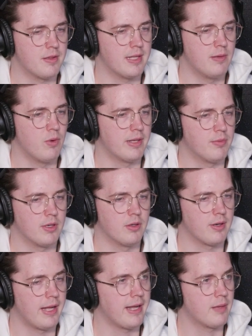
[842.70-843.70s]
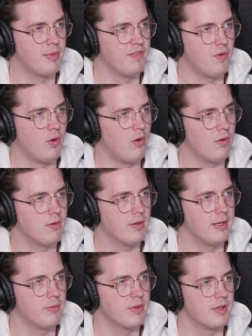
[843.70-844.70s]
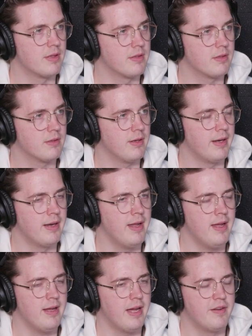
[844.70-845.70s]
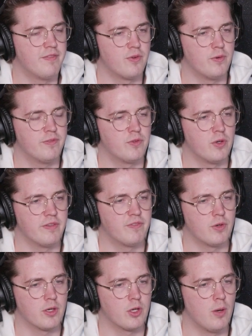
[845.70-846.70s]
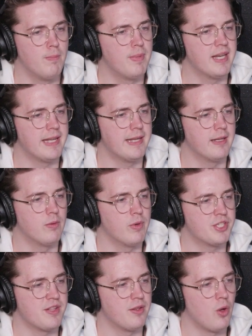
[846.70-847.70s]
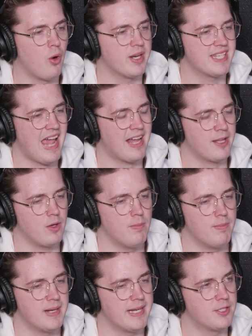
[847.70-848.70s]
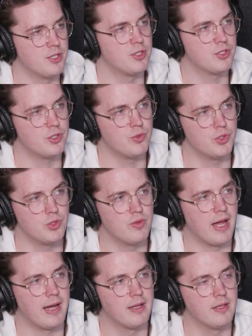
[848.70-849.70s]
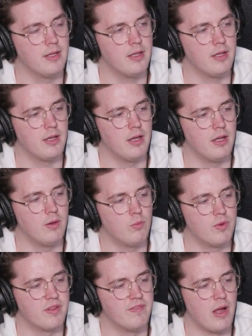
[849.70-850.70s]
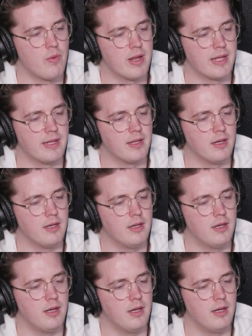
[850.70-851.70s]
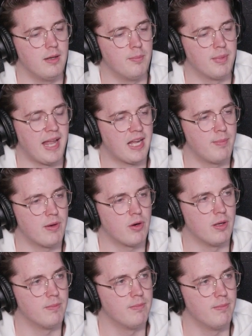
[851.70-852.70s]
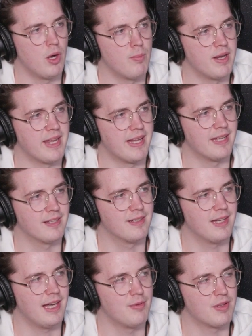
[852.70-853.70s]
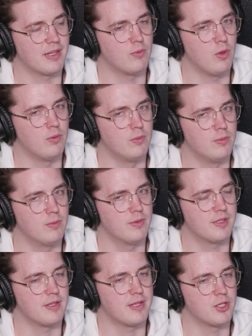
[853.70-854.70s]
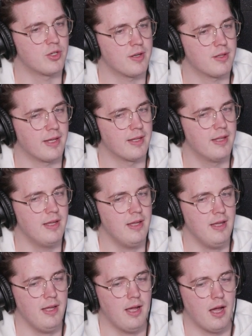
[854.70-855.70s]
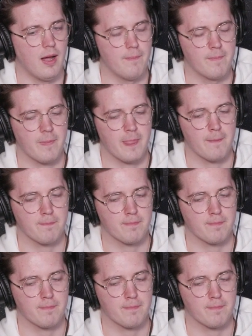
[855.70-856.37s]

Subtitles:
see what it would look like before it was. And for a company which is not a tech company to do that was very Black Mirror moment-y. I was like, whoa, this is interesting. I'm